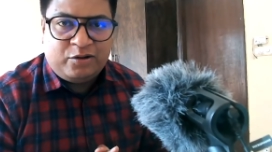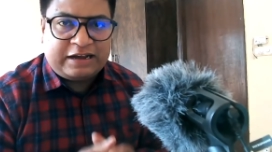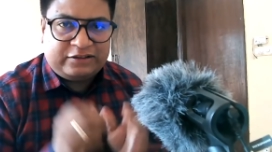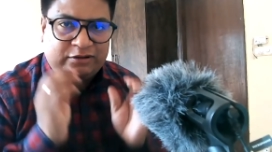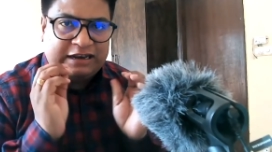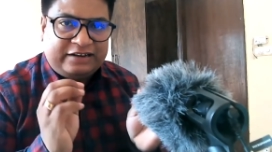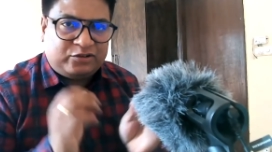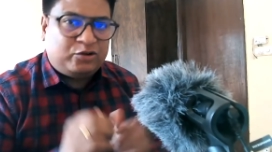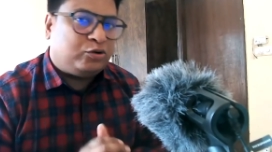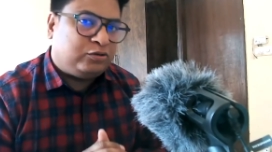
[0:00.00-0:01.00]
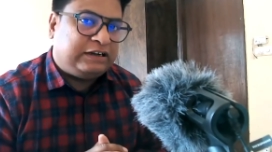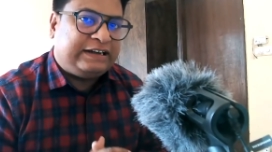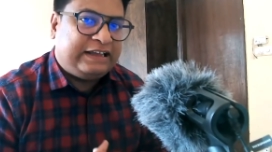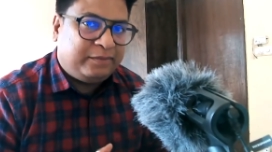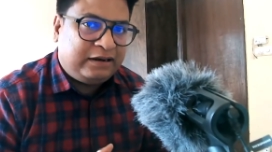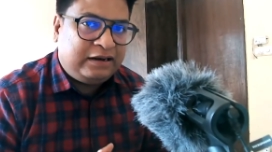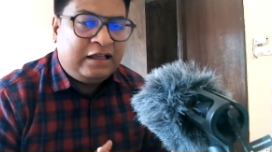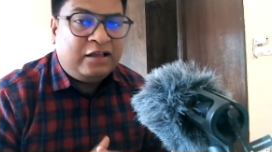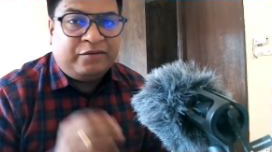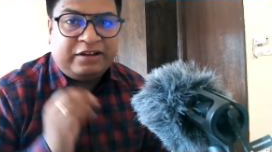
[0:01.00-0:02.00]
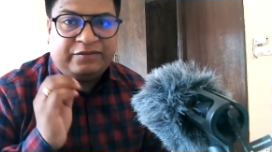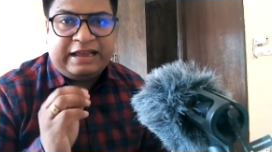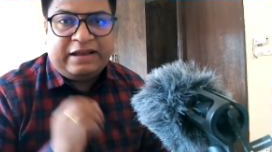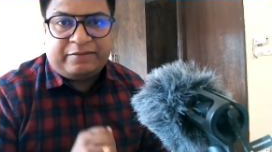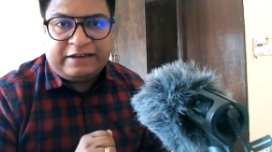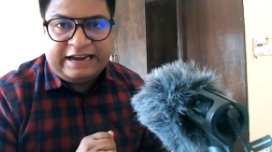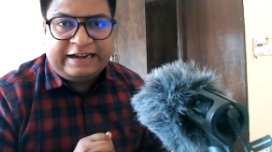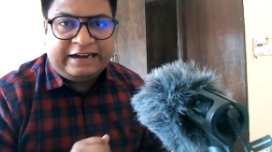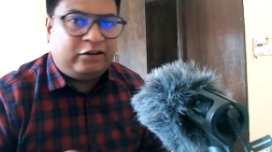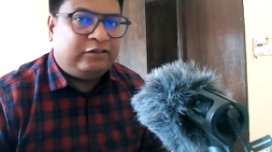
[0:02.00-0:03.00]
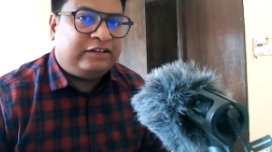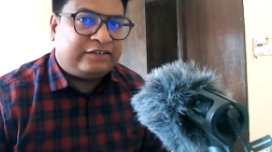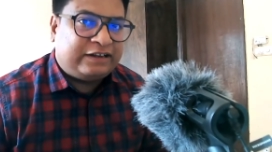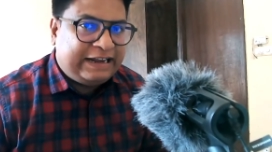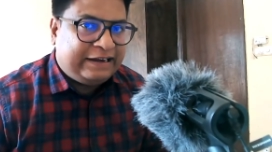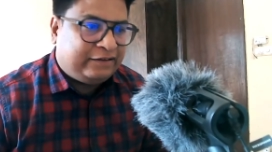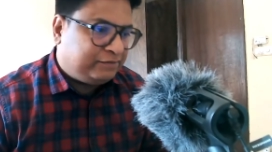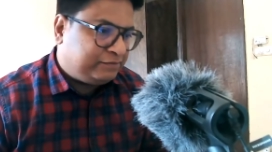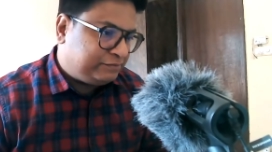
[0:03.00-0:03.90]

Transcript: Okay, so let's go to the table which we have created on the screen.